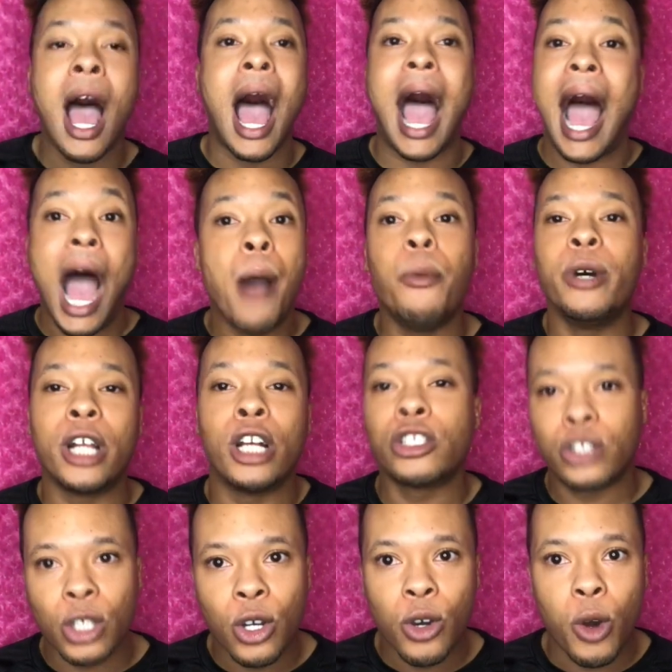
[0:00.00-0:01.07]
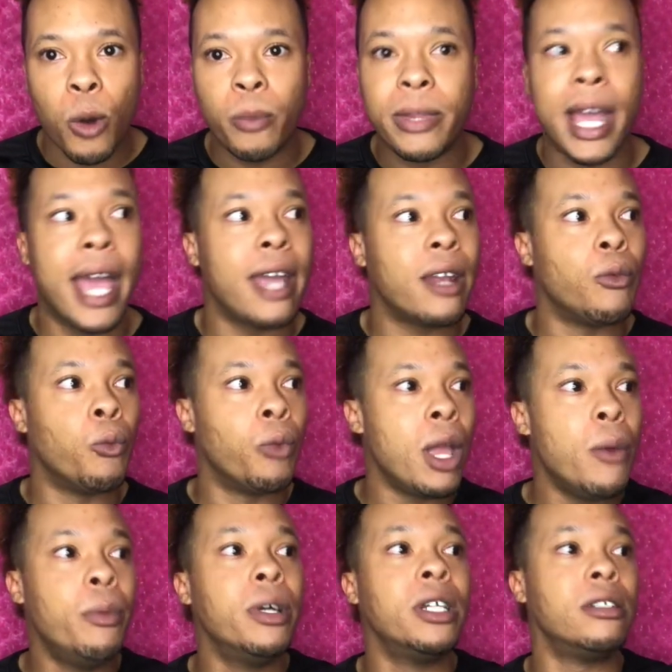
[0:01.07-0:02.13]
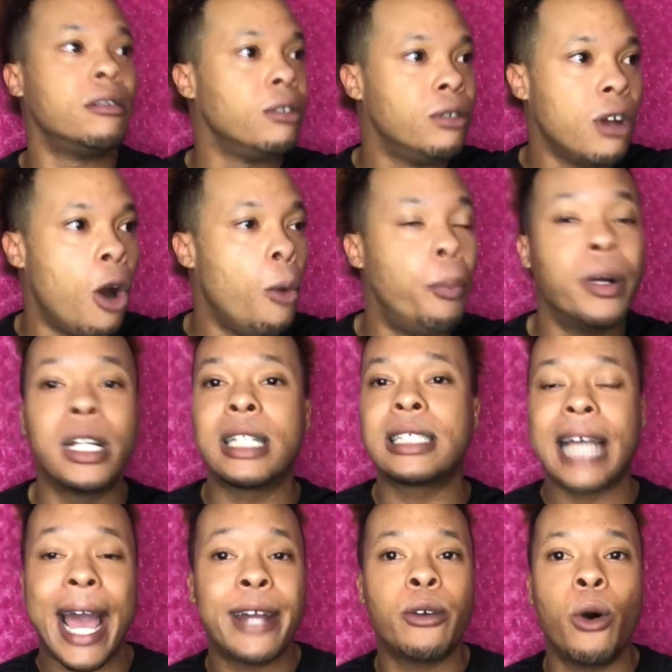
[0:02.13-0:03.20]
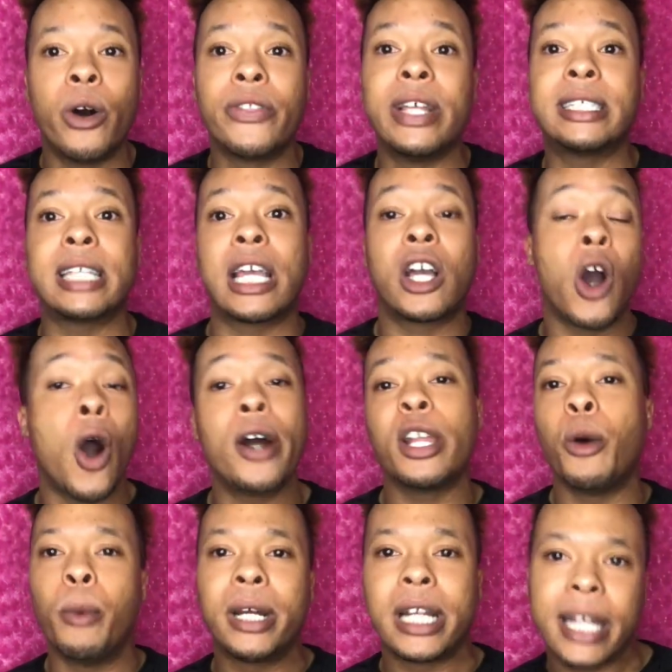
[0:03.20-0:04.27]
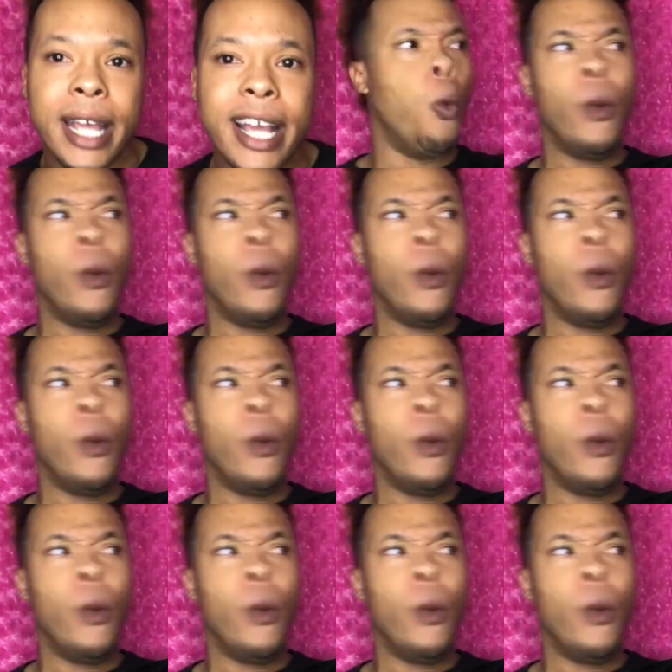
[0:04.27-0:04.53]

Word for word: I would assume that we would, you know, put a title on this and call it what it is.